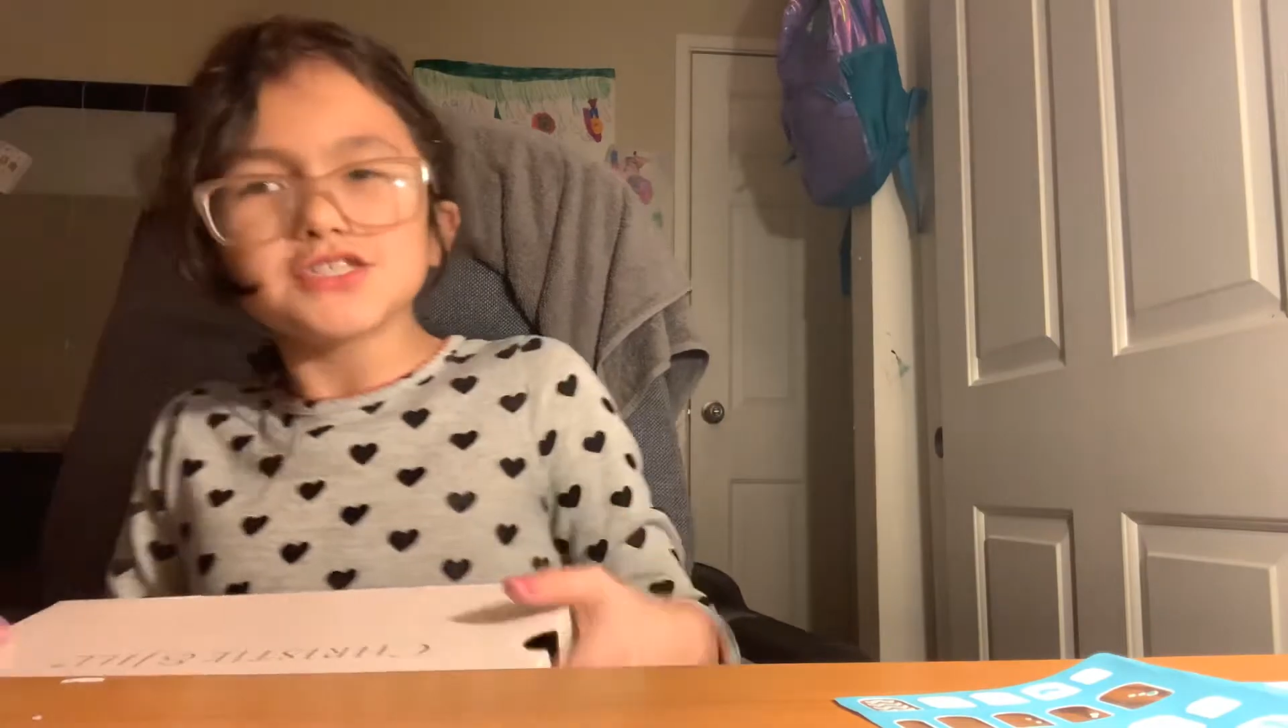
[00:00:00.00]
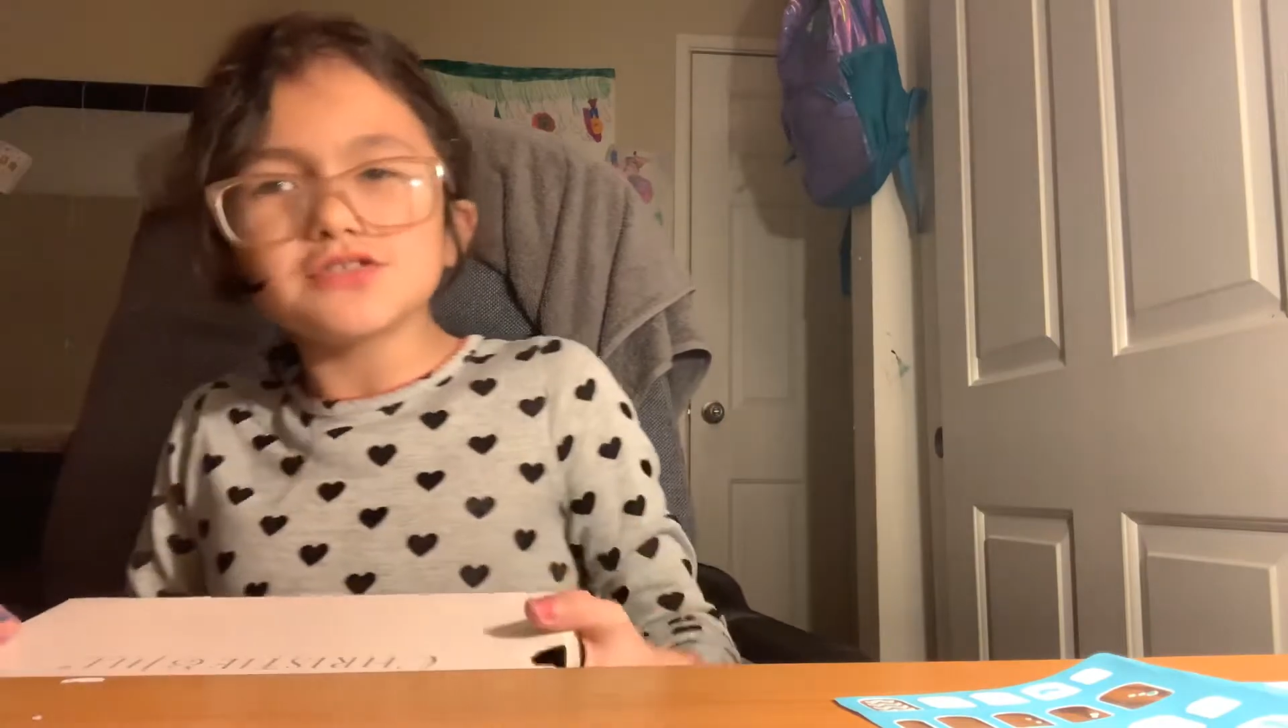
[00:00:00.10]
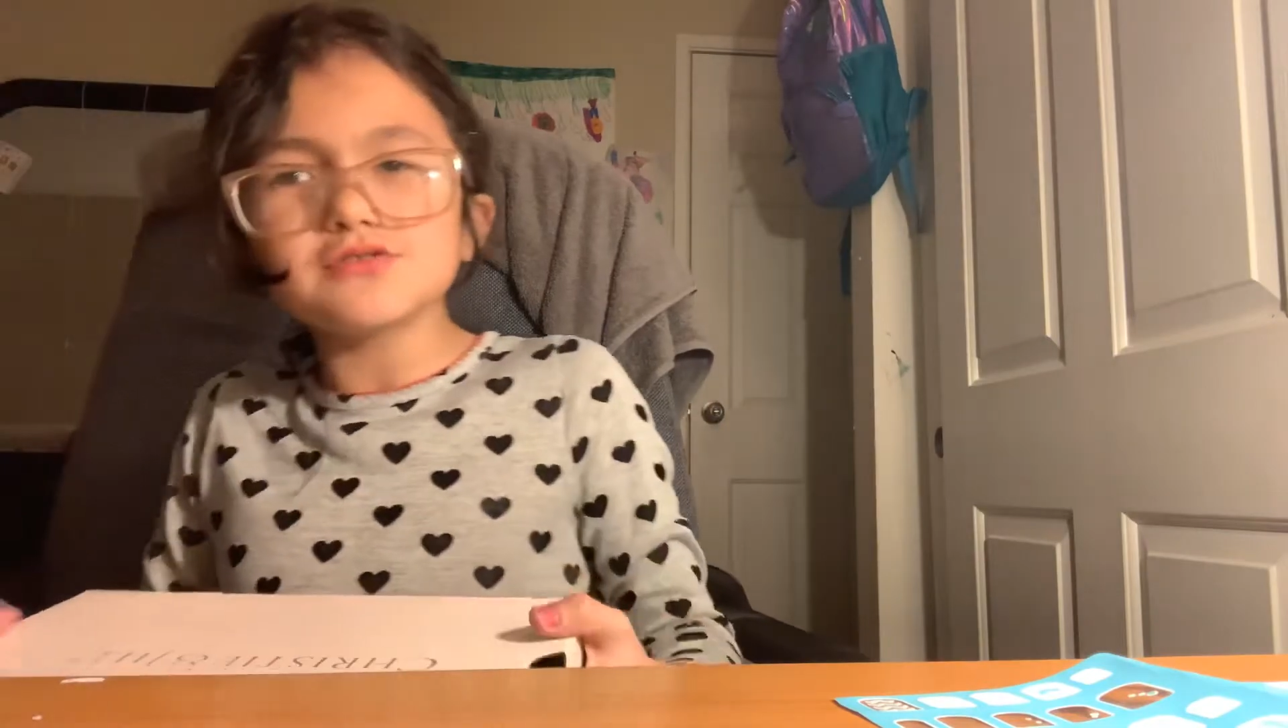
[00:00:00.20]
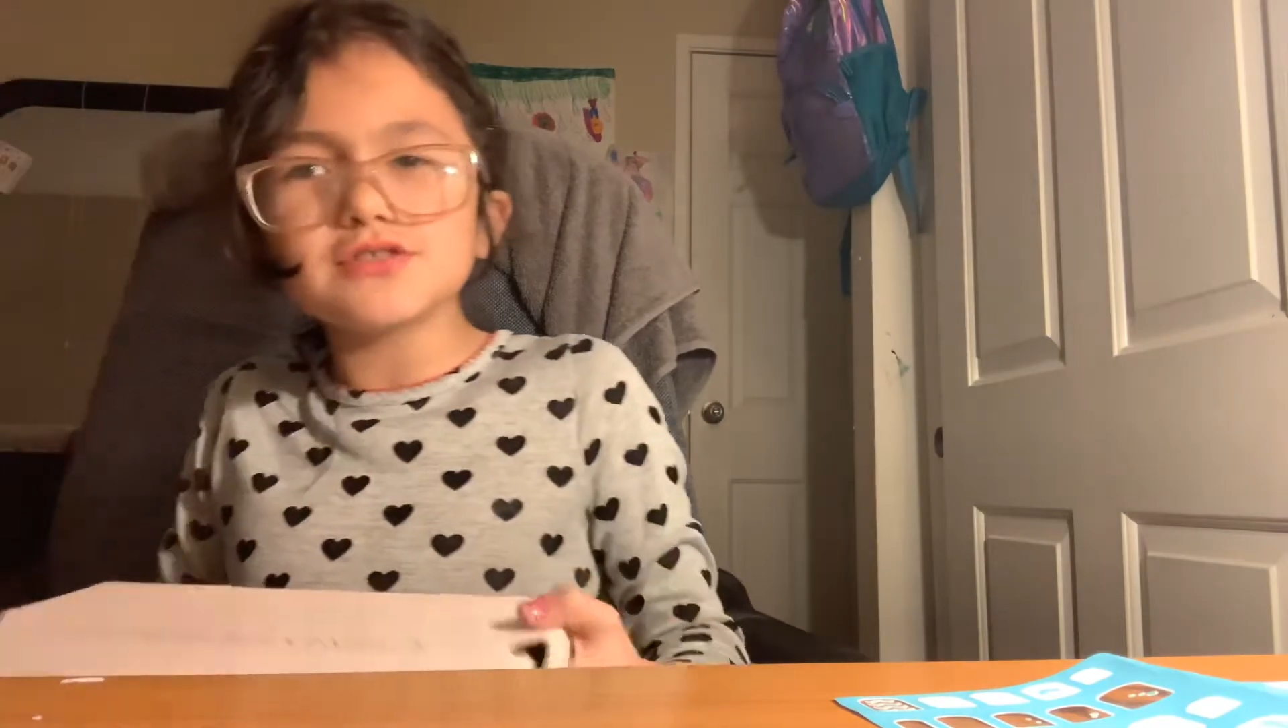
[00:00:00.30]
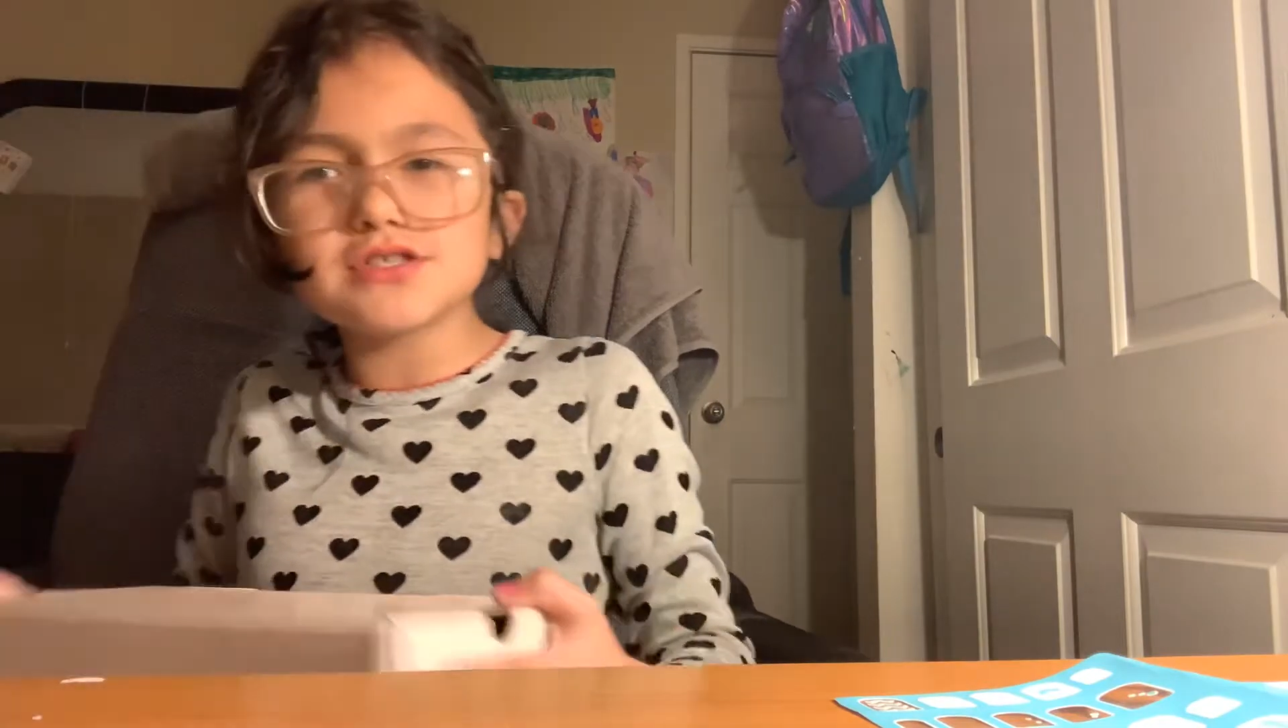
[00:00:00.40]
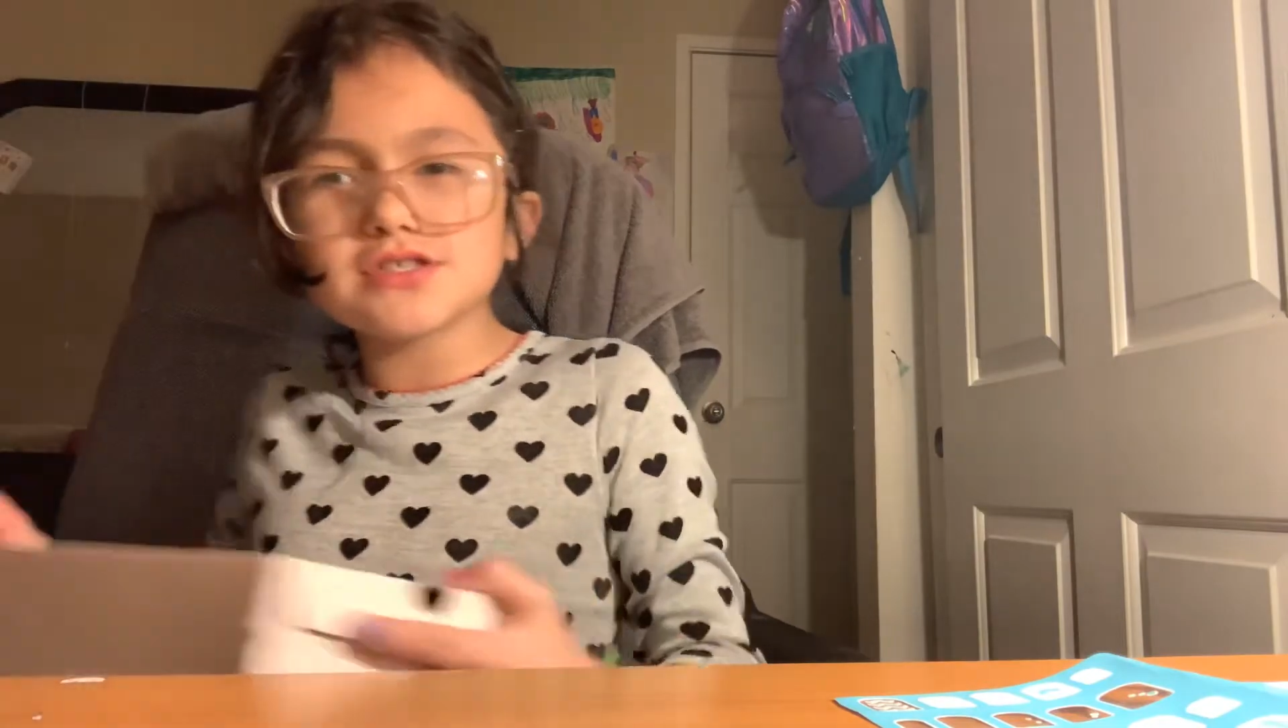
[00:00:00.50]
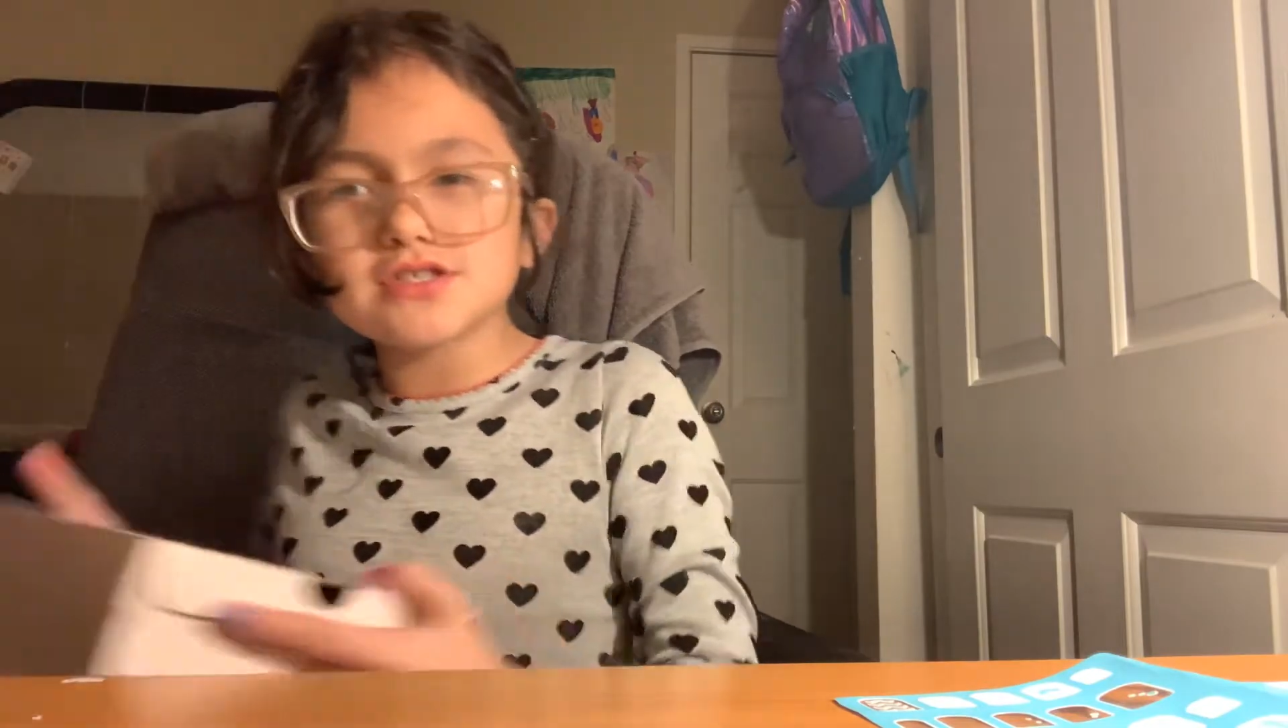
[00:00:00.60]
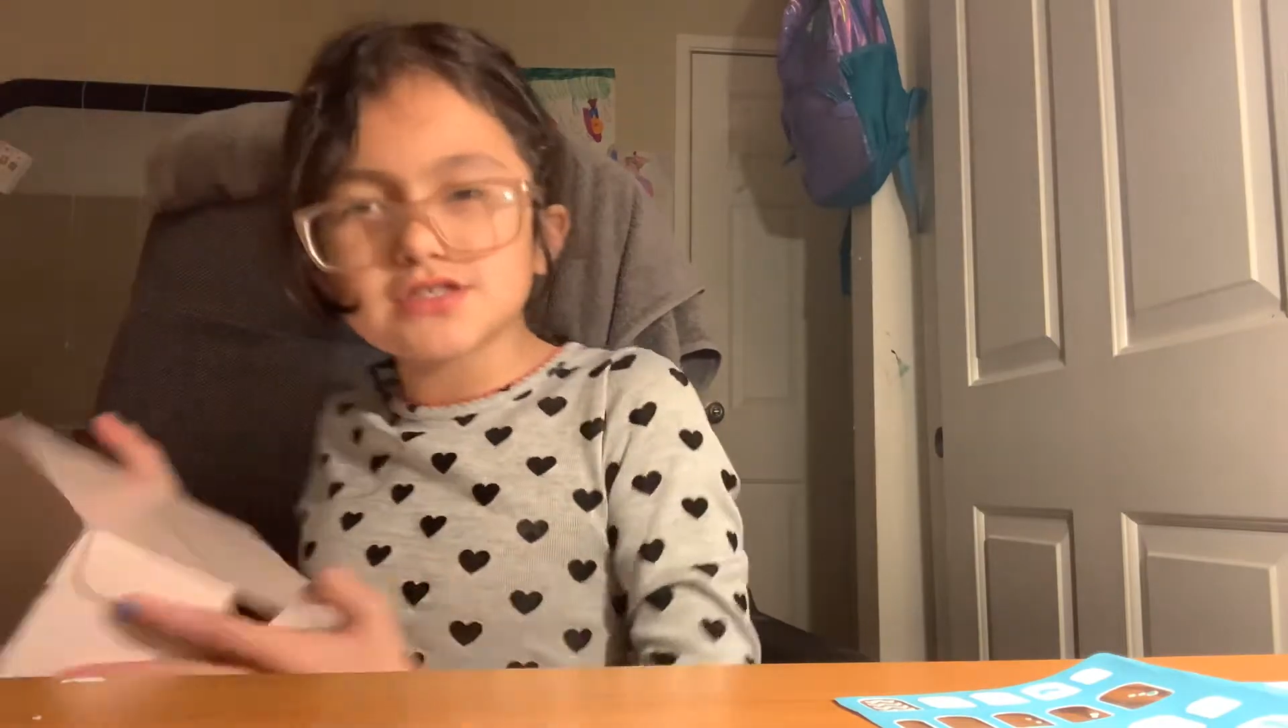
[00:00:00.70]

shoes.